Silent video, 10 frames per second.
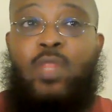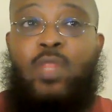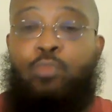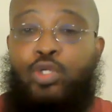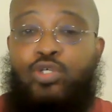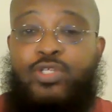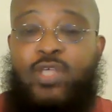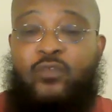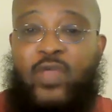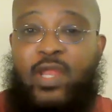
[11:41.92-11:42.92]
put
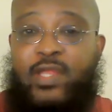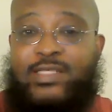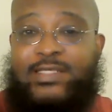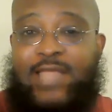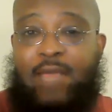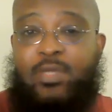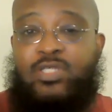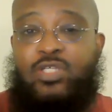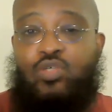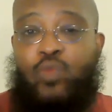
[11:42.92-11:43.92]
yourself in an Islamic
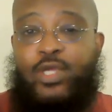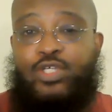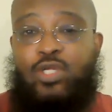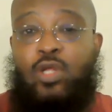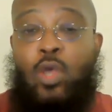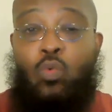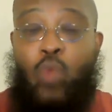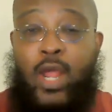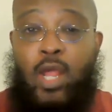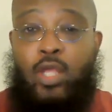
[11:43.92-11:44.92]
situation
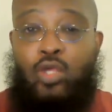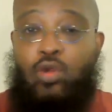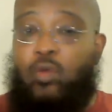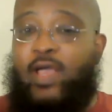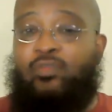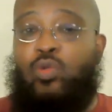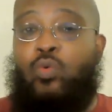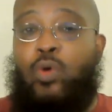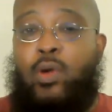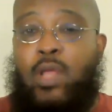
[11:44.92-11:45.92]
where you don't have to
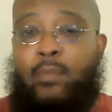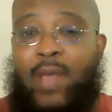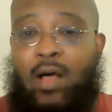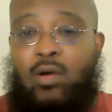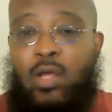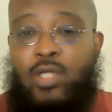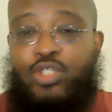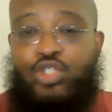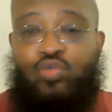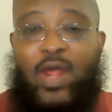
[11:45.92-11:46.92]
worry about
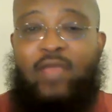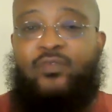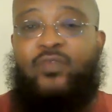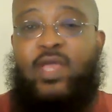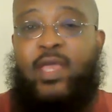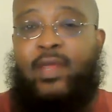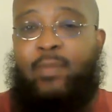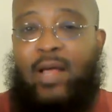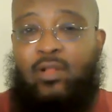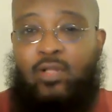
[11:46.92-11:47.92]
strife and
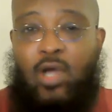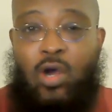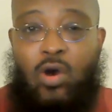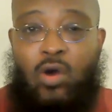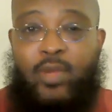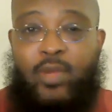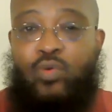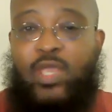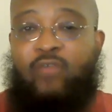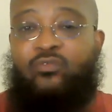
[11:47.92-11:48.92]
about the harm that you
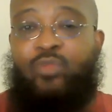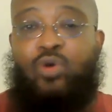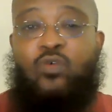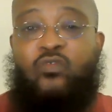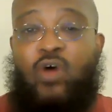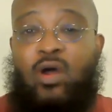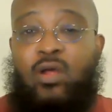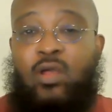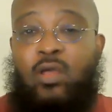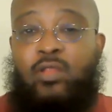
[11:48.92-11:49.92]
get from the kuffar.
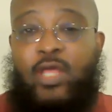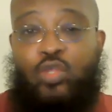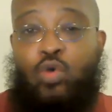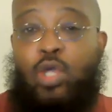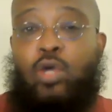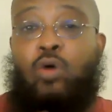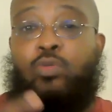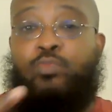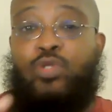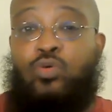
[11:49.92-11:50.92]
That you can go
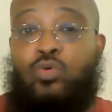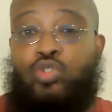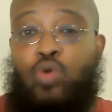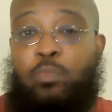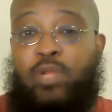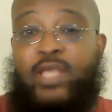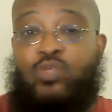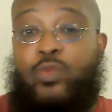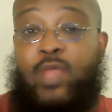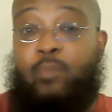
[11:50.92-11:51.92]
to a place
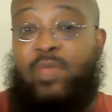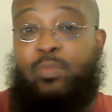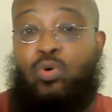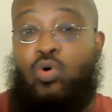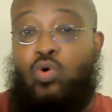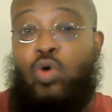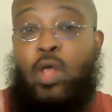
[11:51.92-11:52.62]
where there are people who